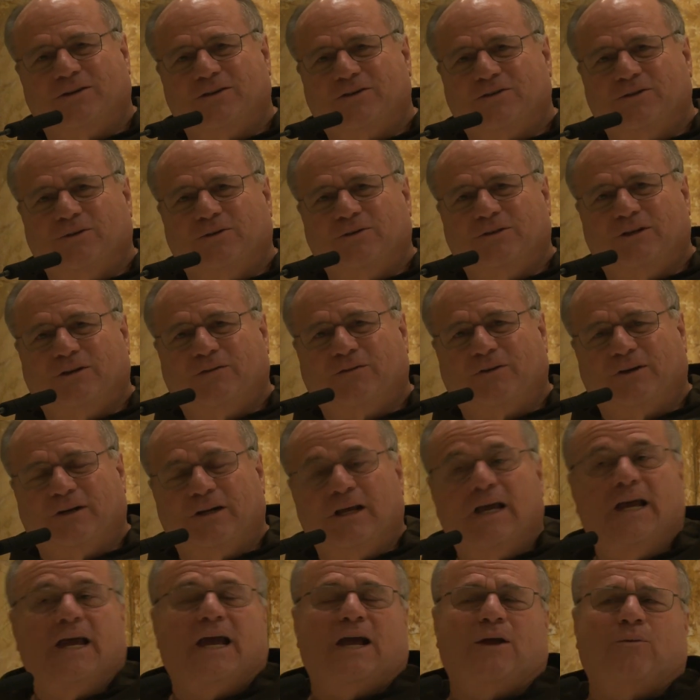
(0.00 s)
is no different.
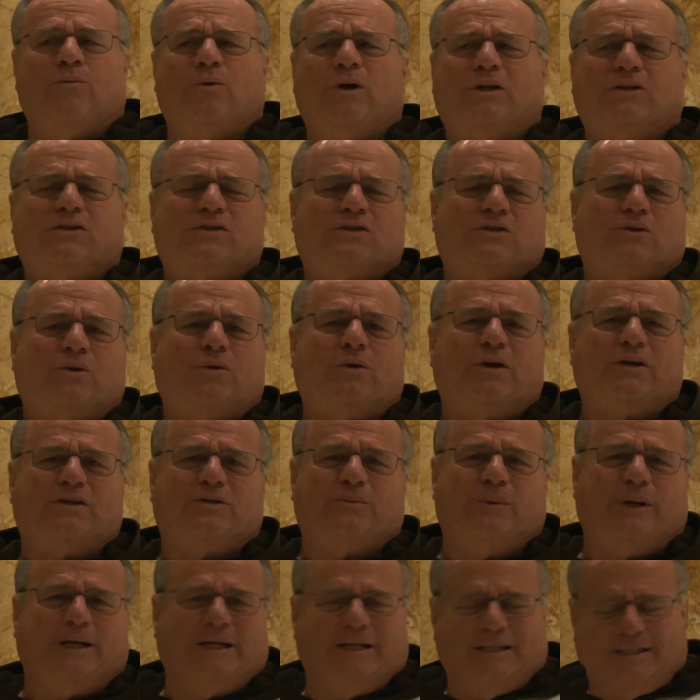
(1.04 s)
And what
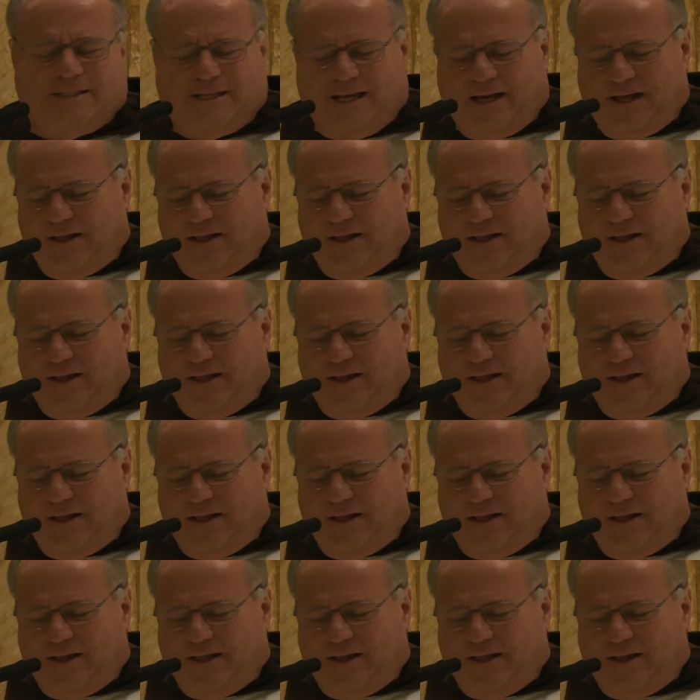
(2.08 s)
stories are we going to